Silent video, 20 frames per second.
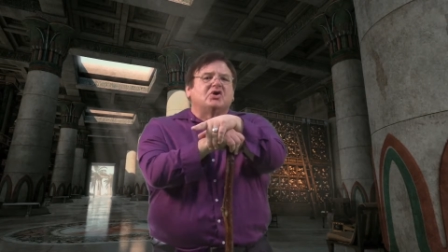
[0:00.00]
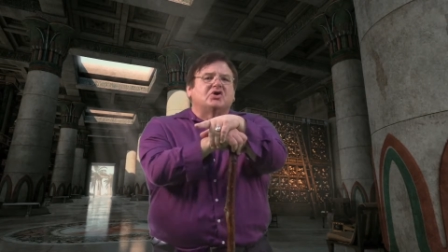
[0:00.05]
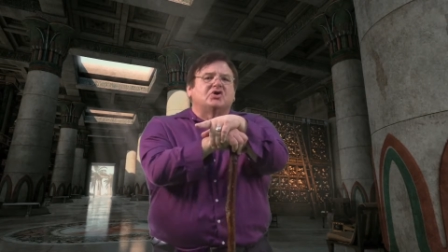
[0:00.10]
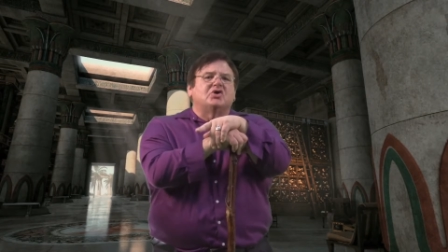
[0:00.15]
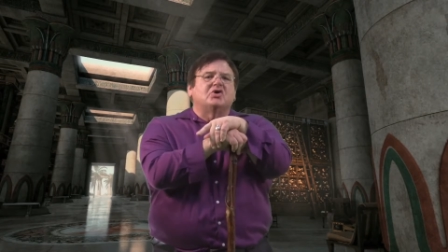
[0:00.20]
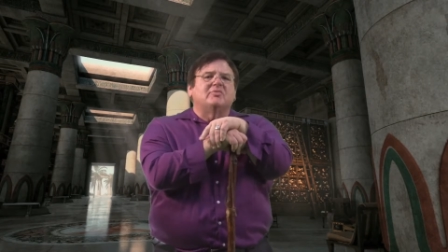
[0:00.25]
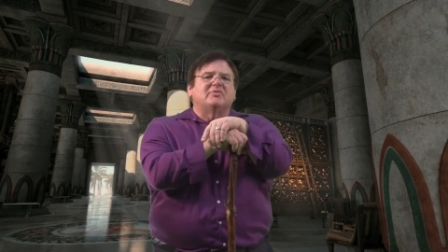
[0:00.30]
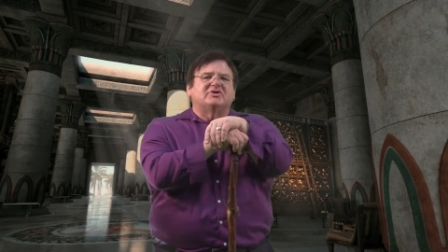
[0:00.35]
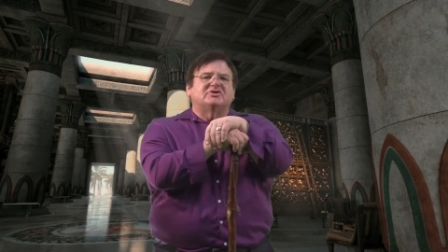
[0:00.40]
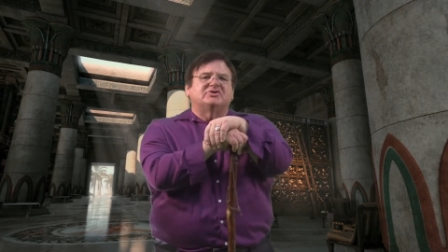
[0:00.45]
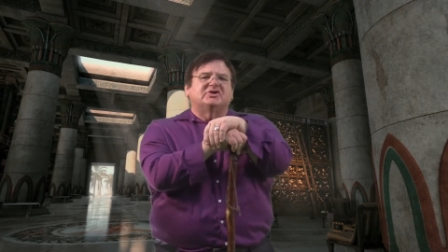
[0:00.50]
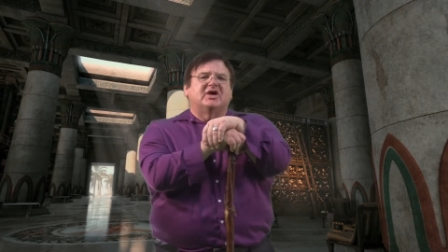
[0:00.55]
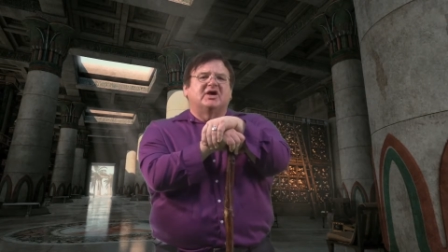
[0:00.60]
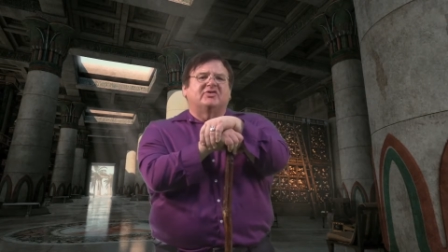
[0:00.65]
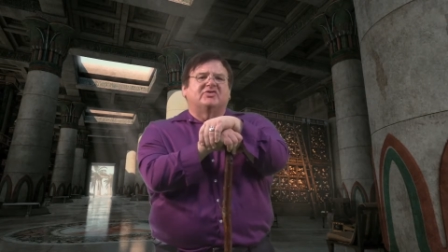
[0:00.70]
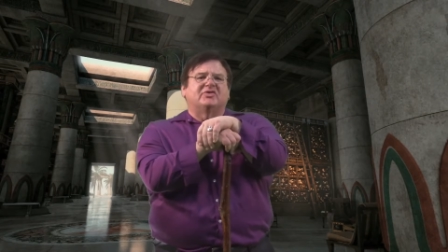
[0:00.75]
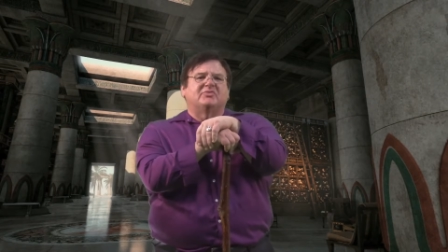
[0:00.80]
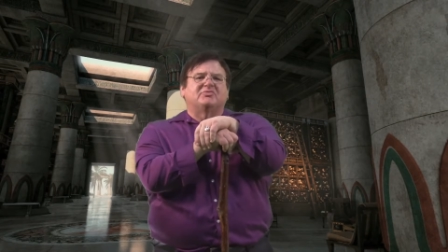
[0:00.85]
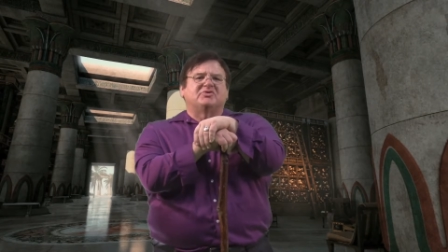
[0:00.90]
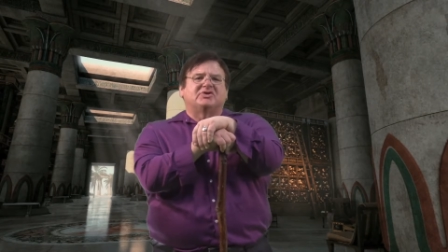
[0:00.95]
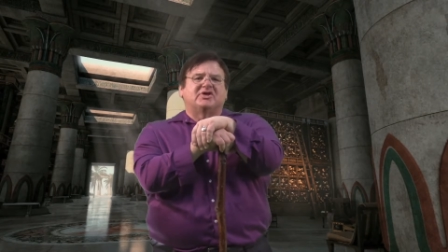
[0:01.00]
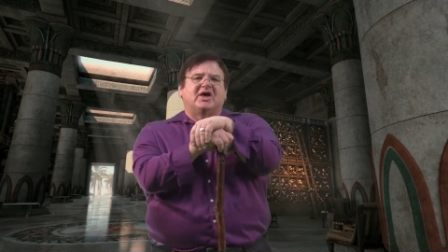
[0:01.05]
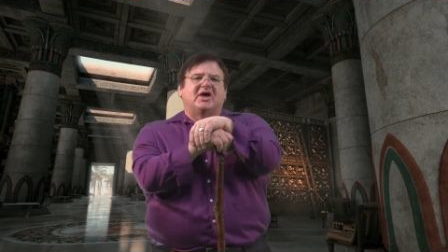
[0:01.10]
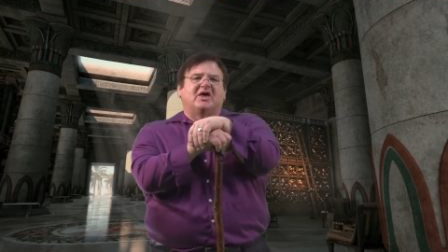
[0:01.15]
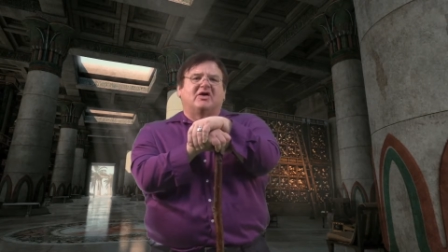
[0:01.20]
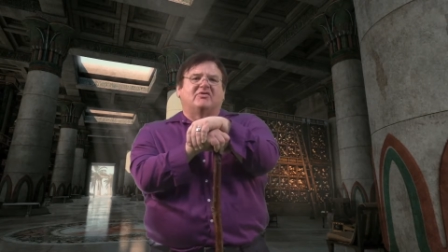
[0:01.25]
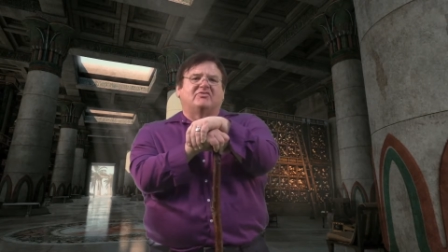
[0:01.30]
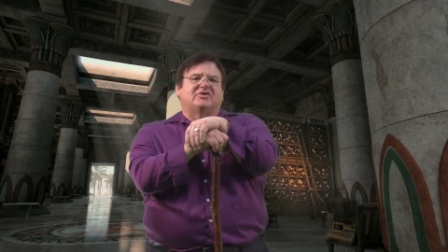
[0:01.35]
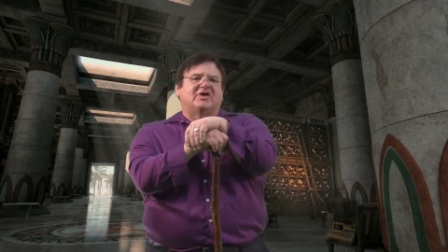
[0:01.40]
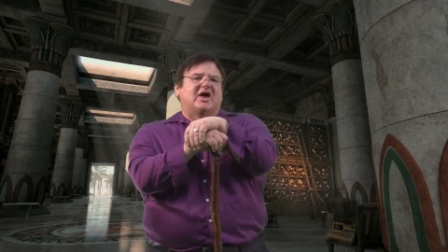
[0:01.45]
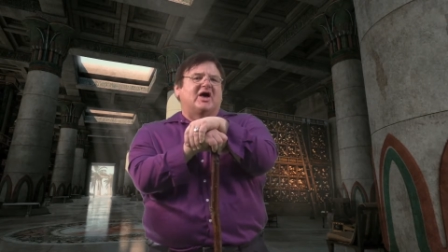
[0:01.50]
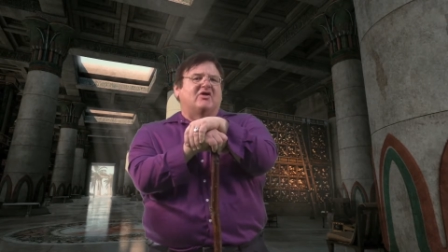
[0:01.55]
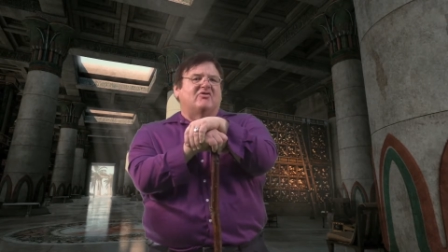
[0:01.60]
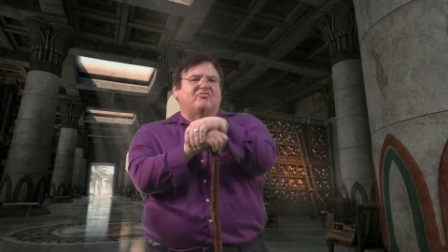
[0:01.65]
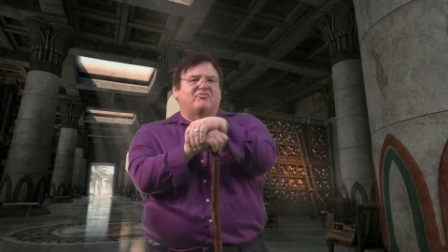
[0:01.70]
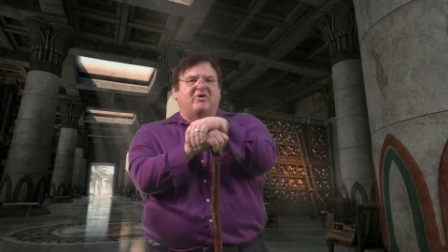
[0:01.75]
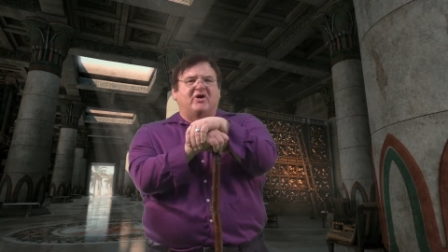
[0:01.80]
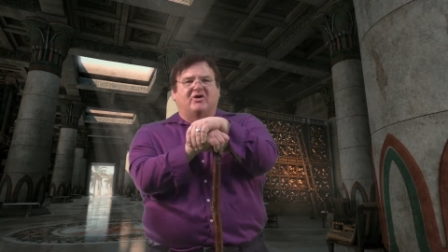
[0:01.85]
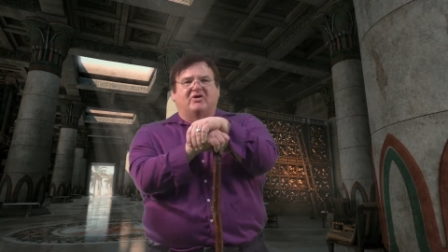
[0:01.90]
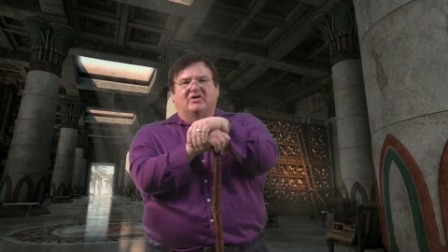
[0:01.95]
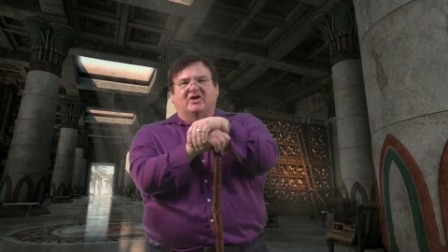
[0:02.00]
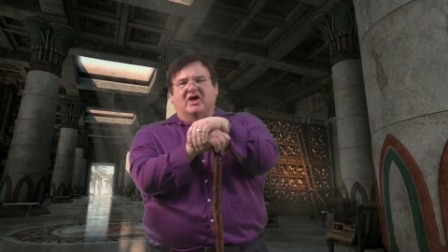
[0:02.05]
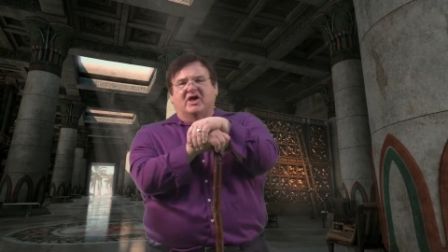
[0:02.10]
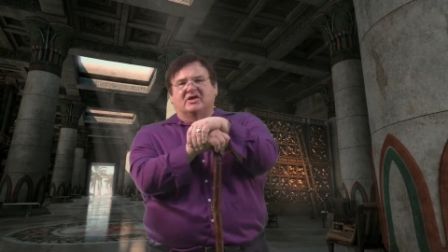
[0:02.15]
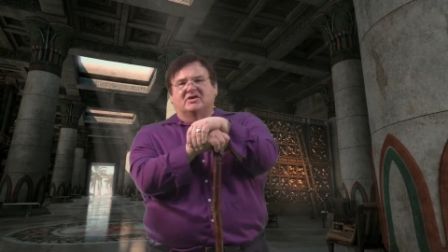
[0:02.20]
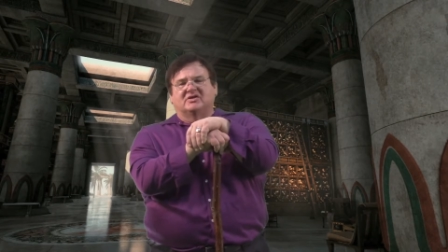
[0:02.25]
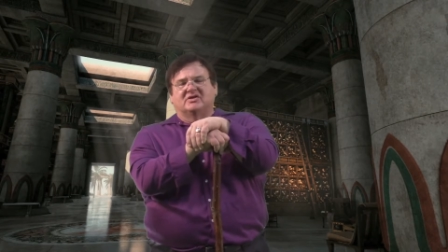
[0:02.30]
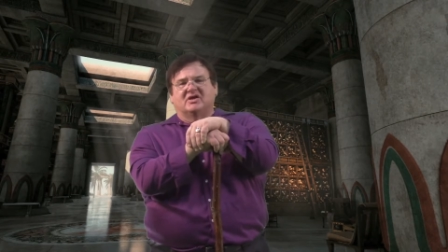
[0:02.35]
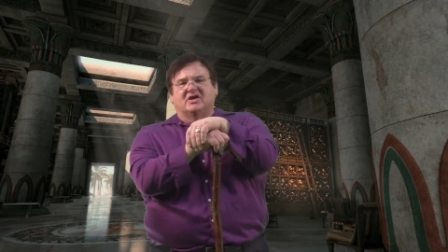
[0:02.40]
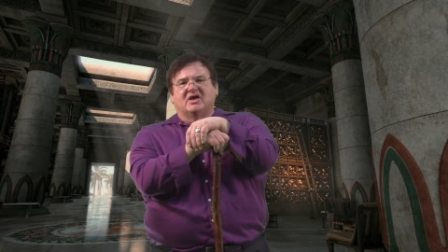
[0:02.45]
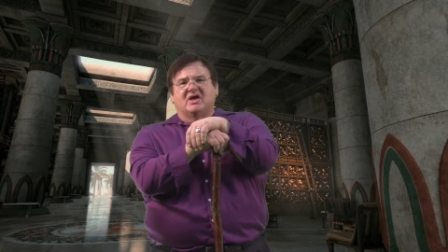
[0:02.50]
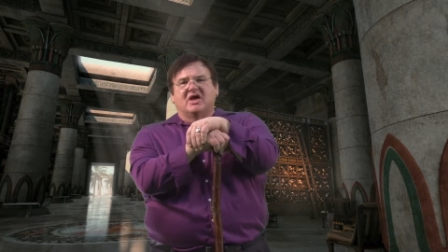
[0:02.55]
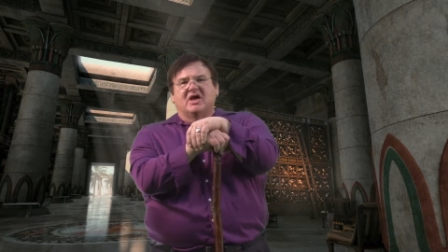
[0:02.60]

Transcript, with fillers: humans kicked themselves out of paradise.